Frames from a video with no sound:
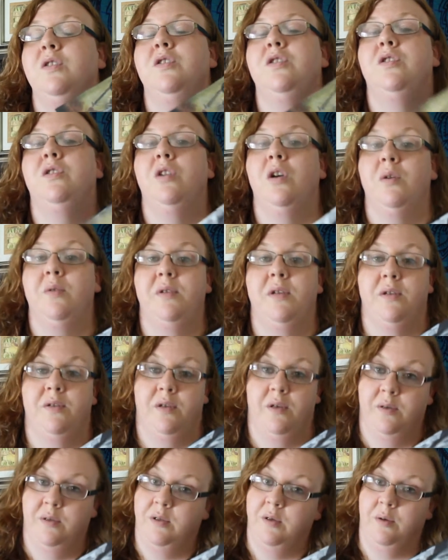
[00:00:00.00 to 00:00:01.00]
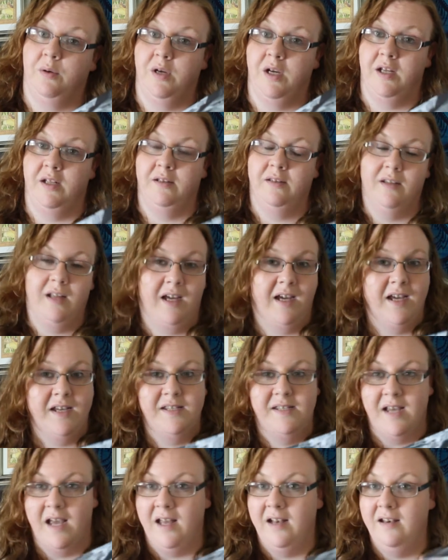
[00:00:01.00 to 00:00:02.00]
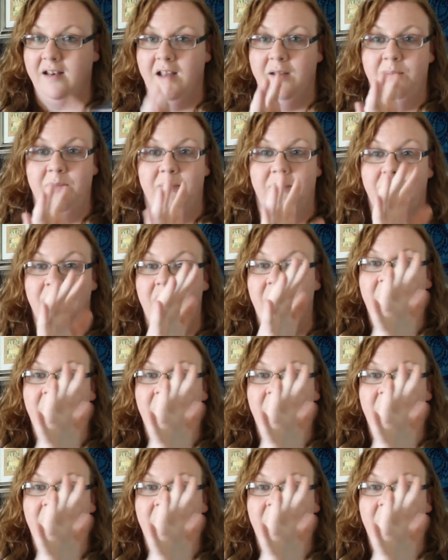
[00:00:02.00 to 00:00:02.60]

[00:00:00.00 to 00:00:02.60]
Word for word: so, so, so, so good. Like I said, and